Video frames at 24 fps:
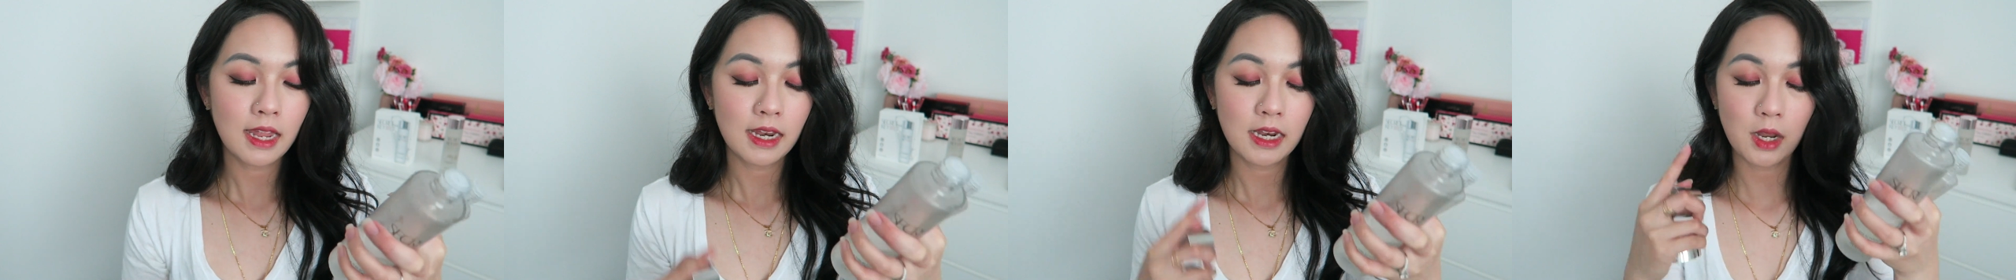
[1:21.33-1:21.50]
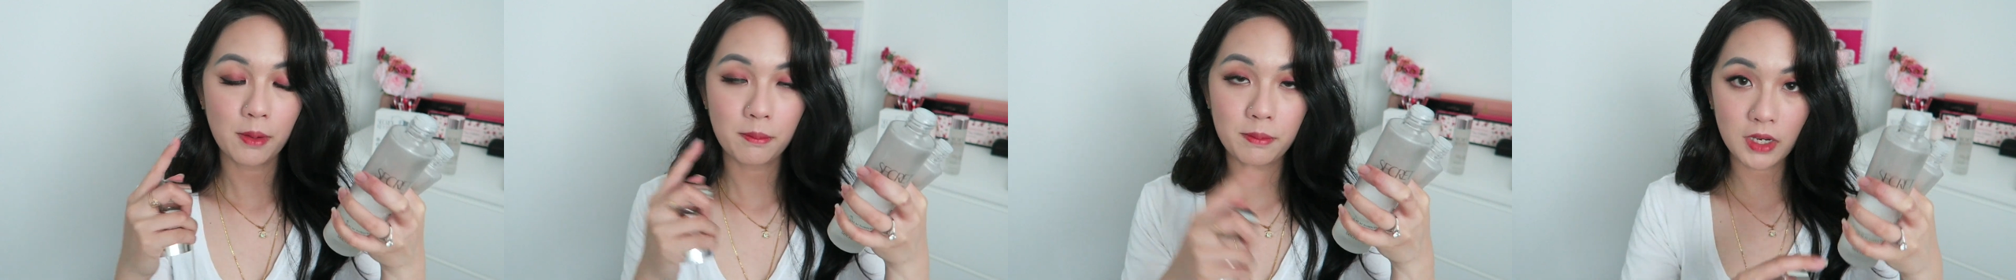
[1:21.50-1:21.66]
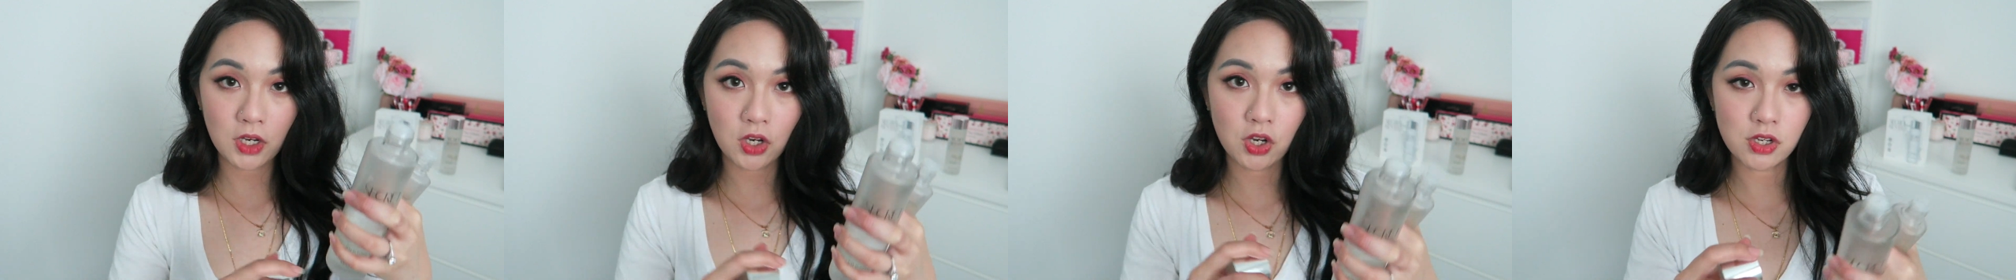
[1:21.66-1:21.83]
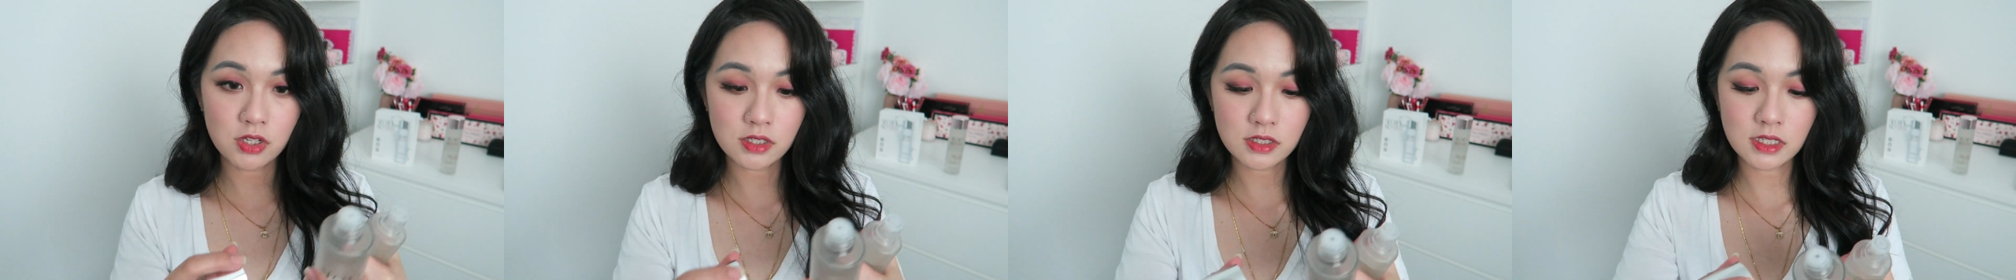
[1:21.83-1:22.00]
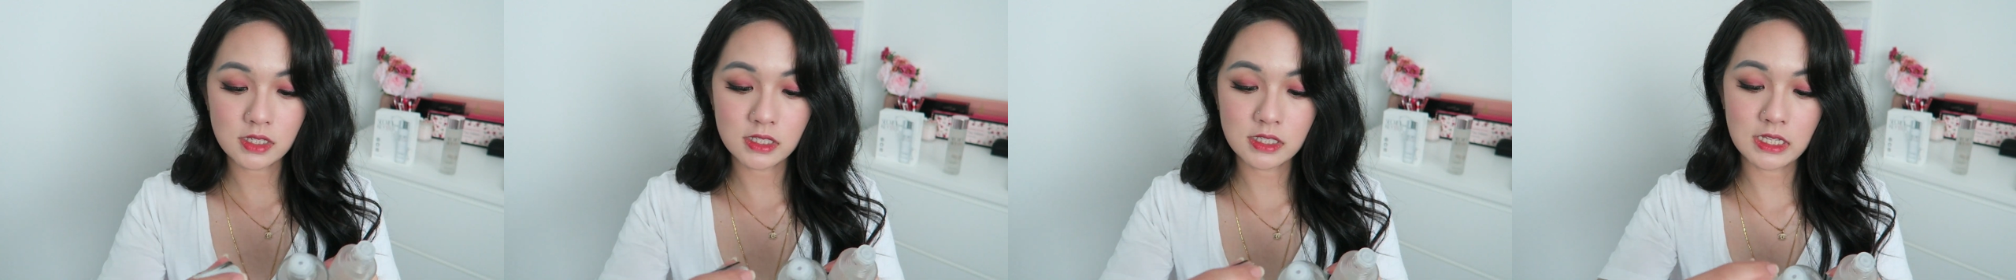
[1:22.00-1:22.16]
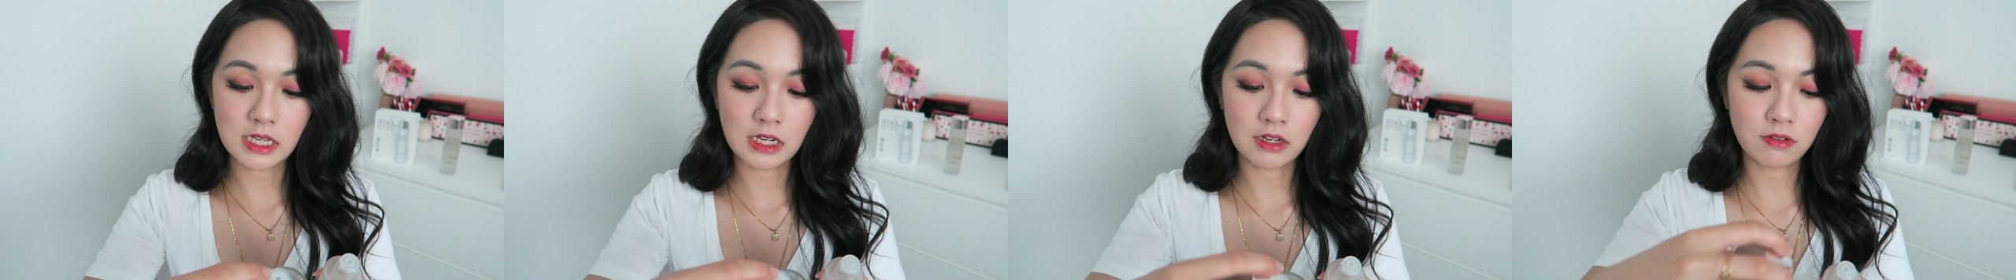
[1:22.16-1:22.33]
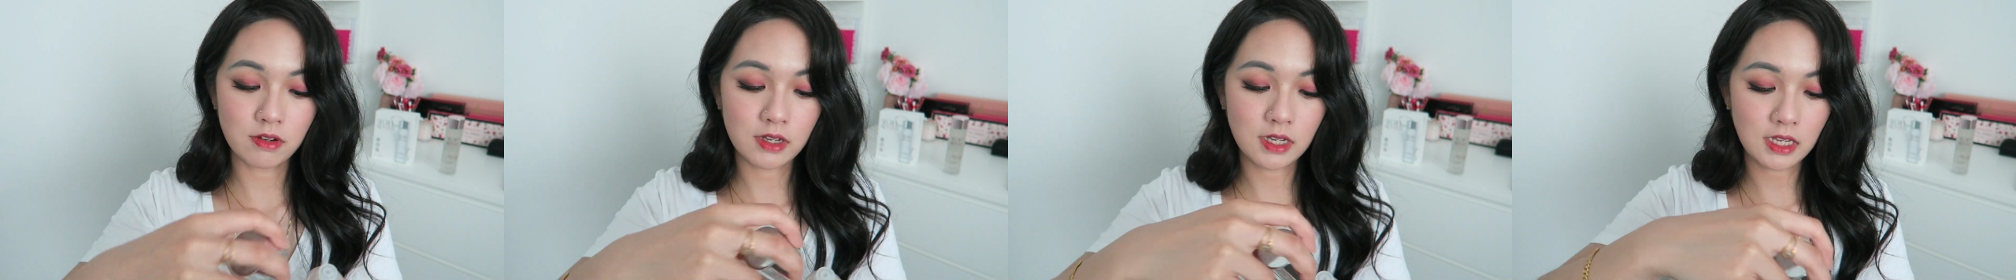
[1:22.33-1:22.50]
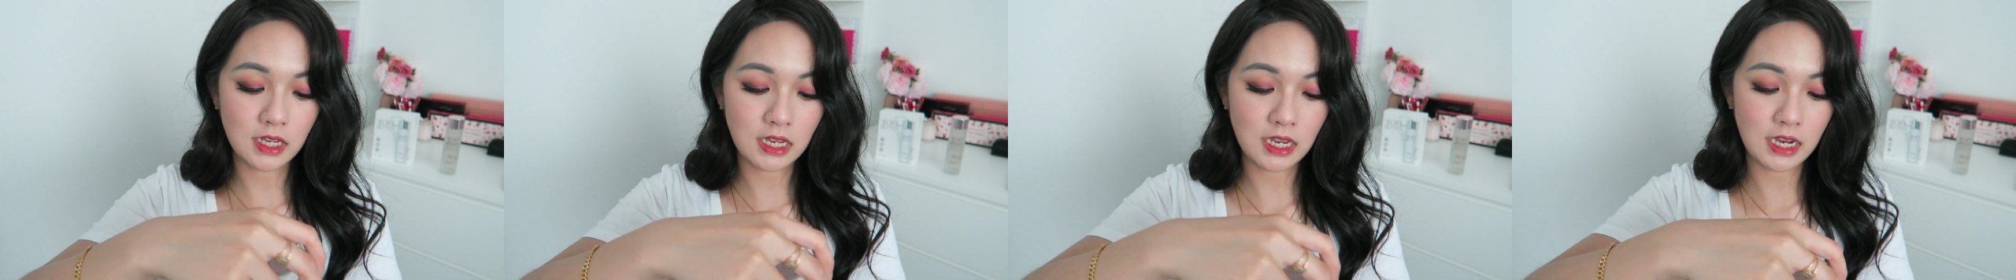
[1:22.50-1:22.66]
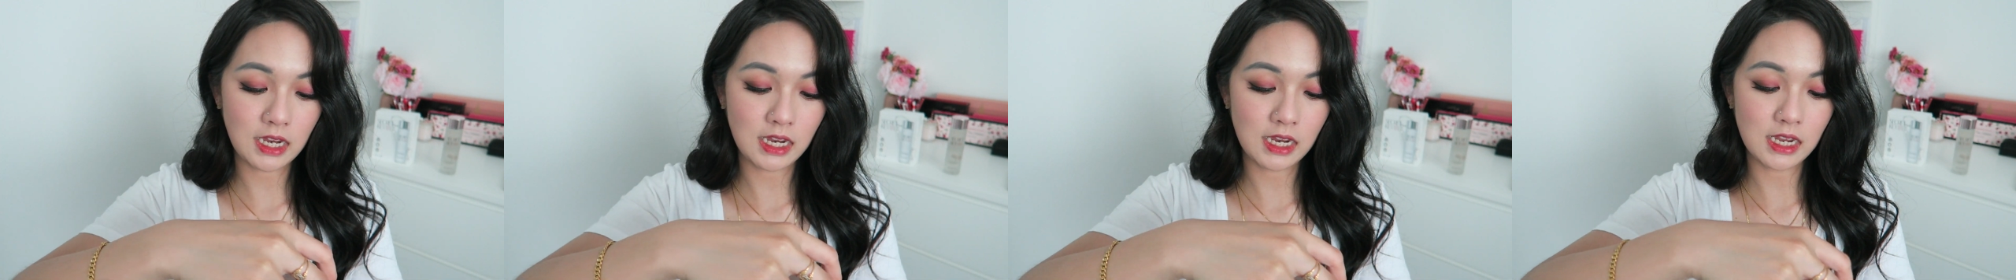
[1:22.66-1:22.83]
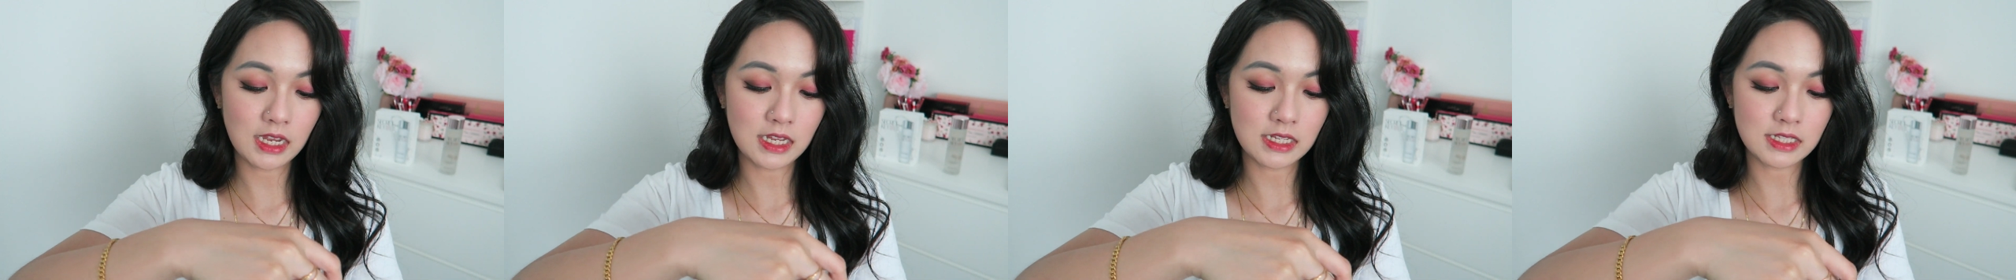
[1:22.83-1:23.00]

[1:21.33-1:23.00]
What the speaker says: Now because the secretKey